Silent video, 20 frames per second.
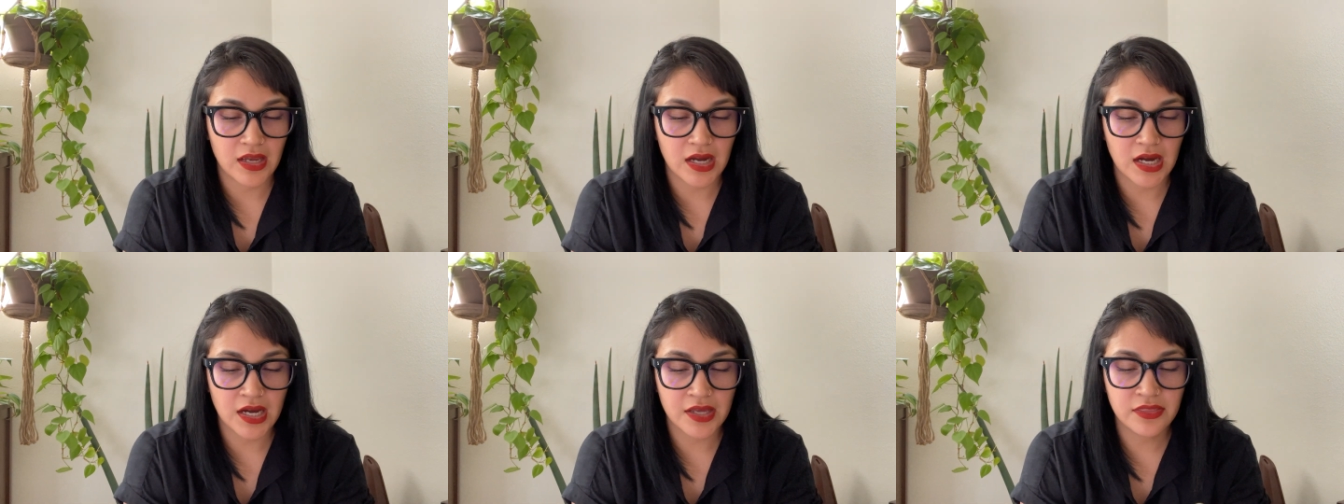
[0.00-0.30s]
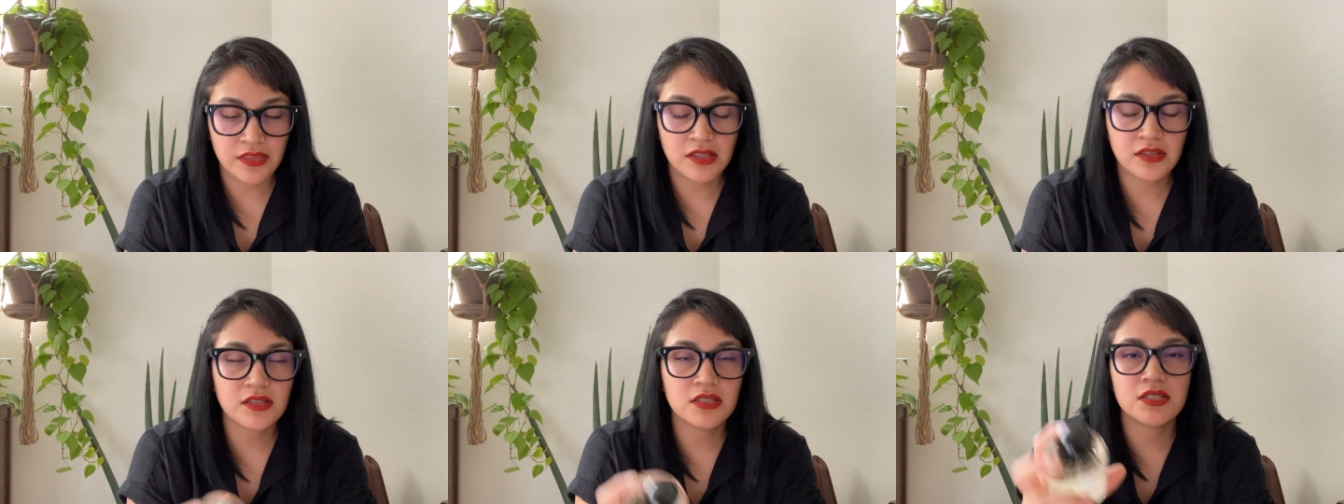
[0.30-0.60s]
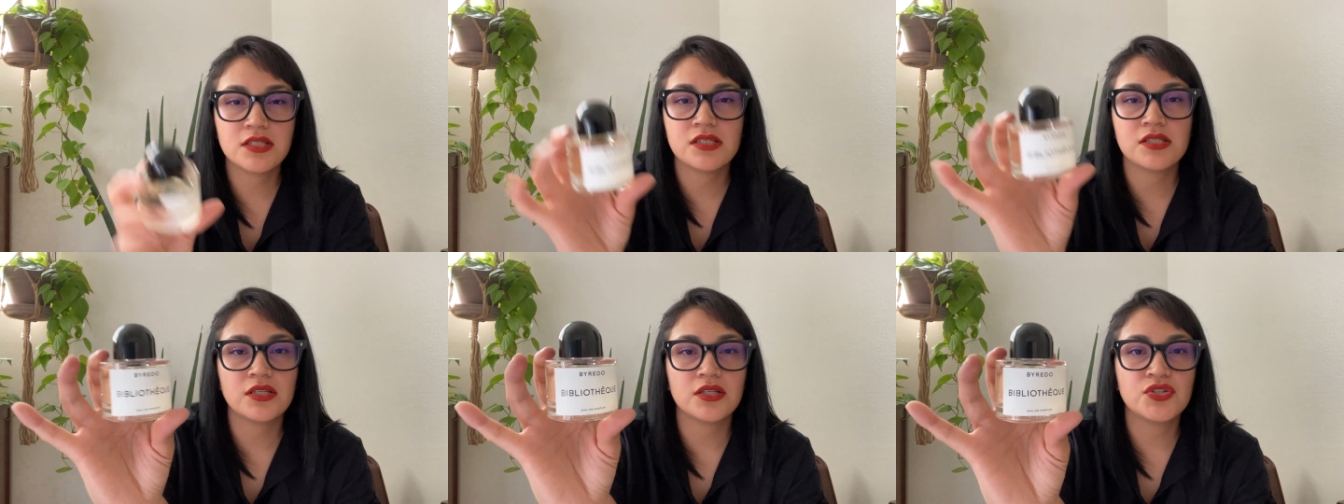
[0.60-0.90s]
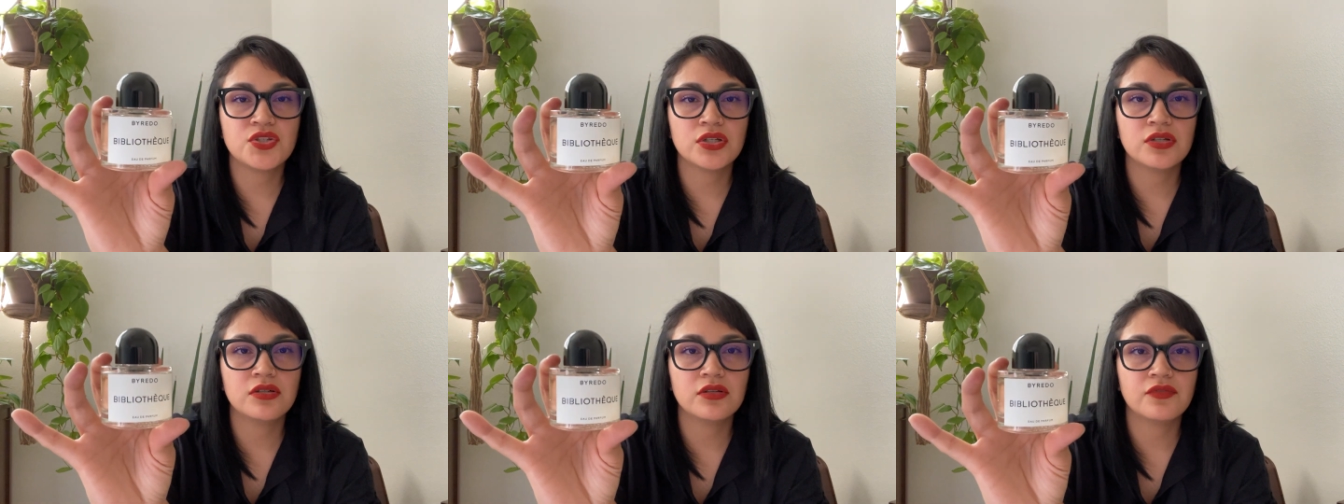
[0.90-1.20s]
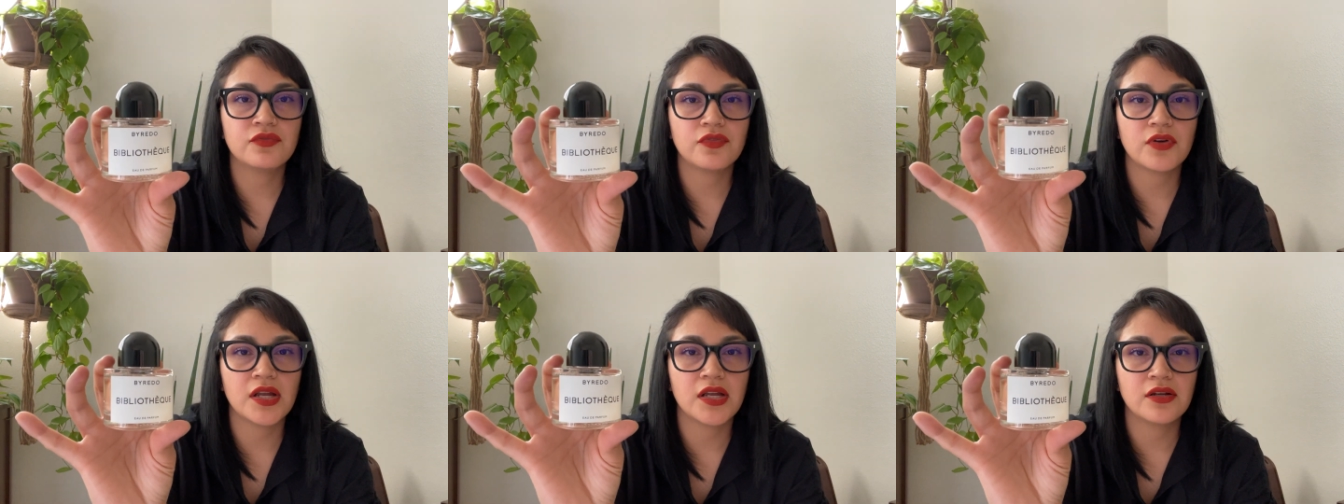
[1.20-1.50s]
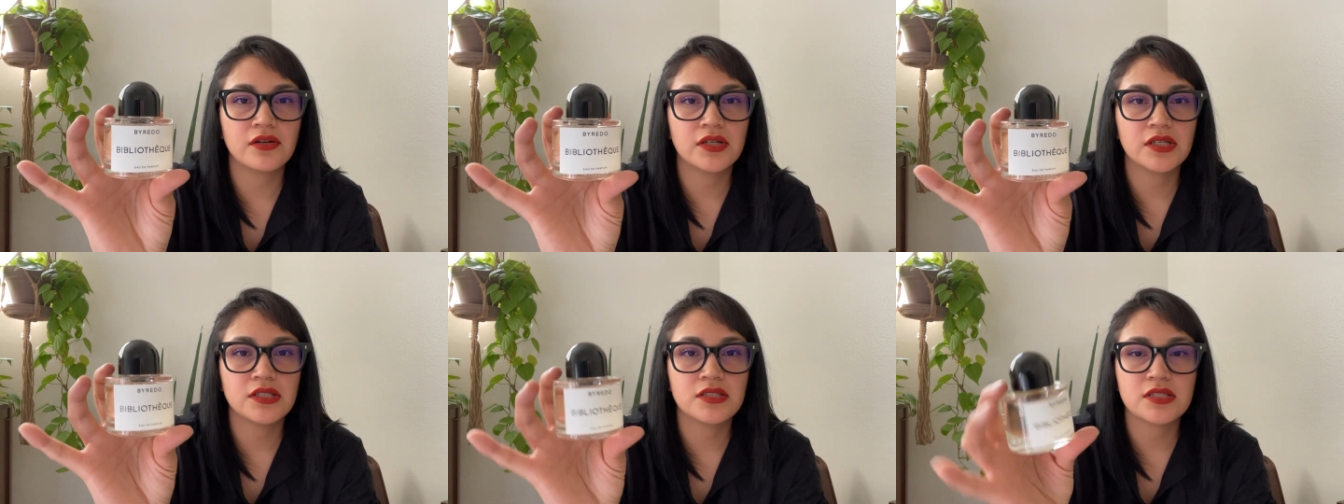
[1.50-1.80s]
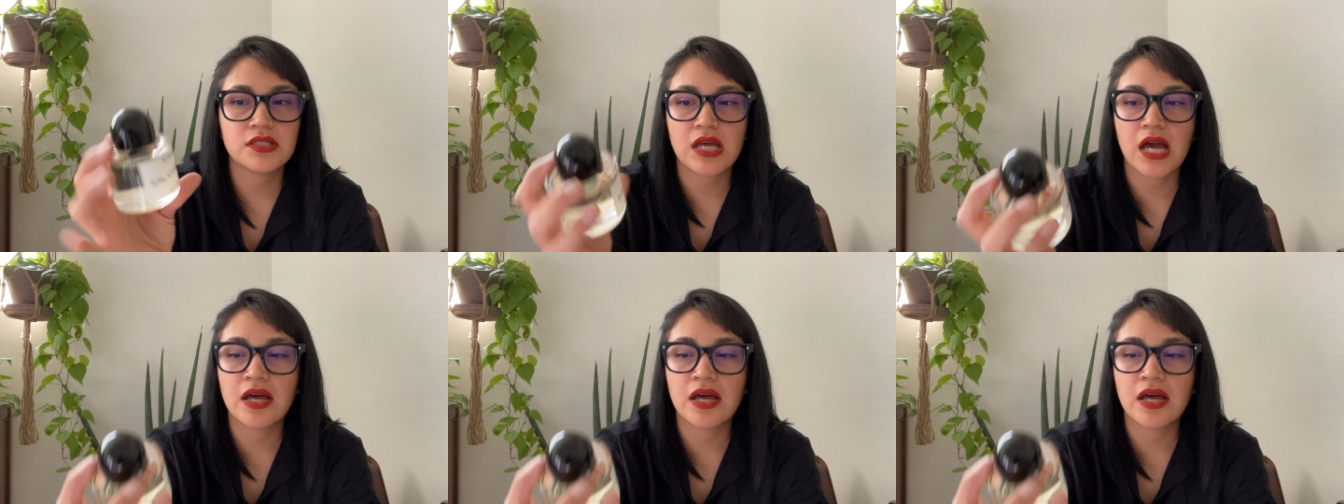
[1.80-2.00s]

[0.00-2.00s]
I think this is such a good fragrance.